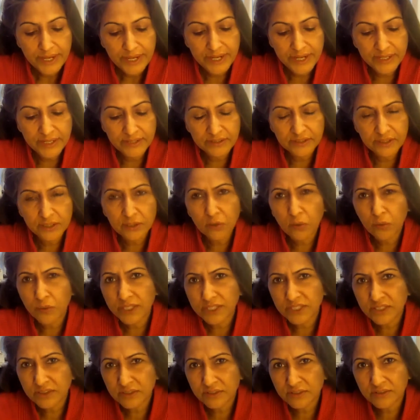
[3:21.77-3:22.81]
and the
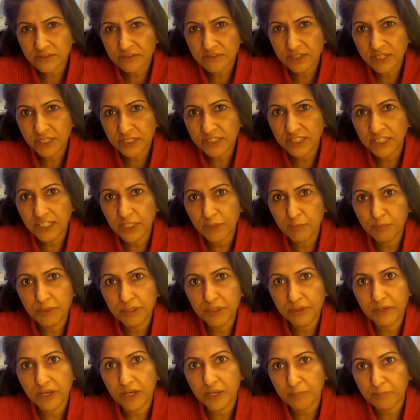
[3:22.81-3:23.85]
questions that keep
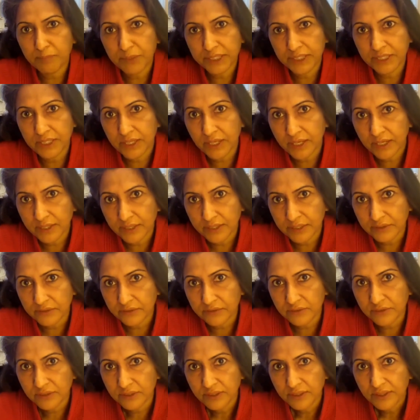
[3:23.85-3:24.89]
her up at
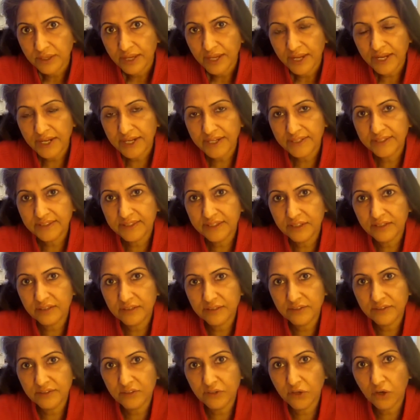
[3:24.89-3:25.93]
night. And
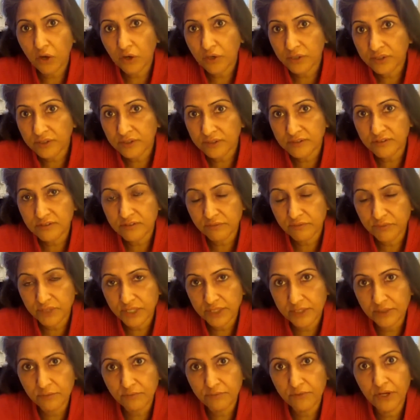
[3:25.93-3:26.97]
the authors have
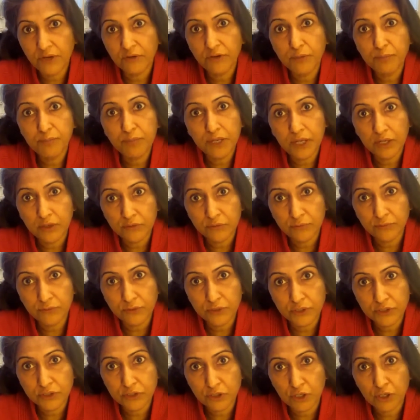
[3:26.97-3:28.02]
done a very
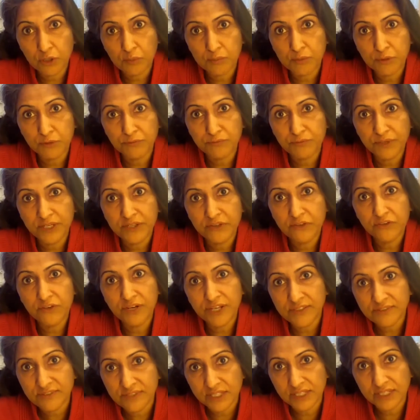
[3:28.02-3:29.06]
powerful job of
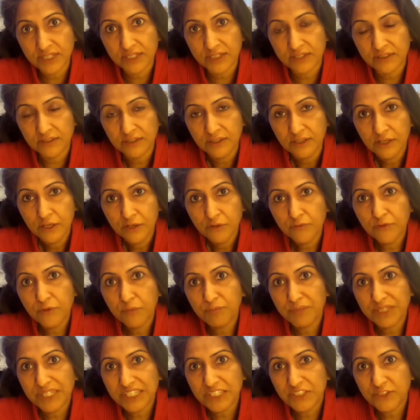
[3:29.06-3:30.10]
addressing it
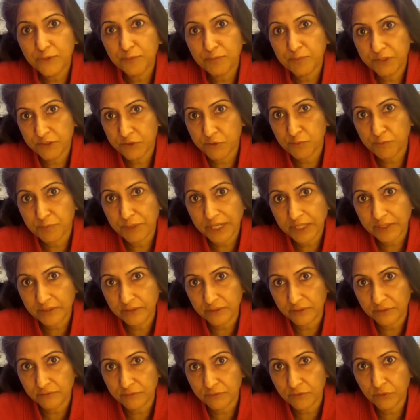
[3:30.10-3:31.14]
from each
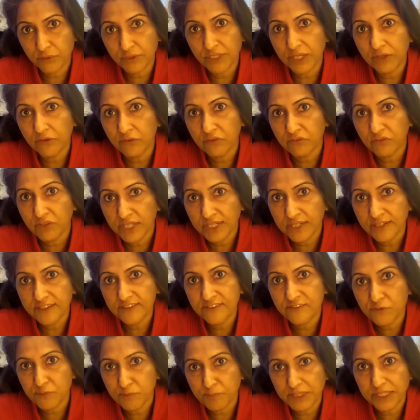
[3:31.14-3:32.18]
perspective. So they're really
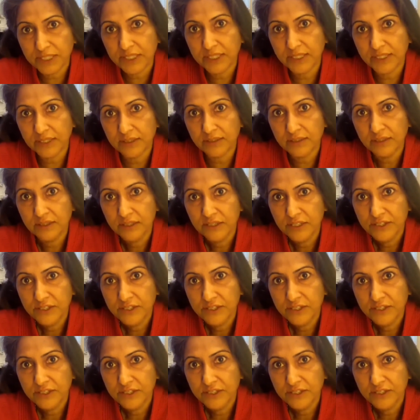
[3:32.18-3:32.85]
speaking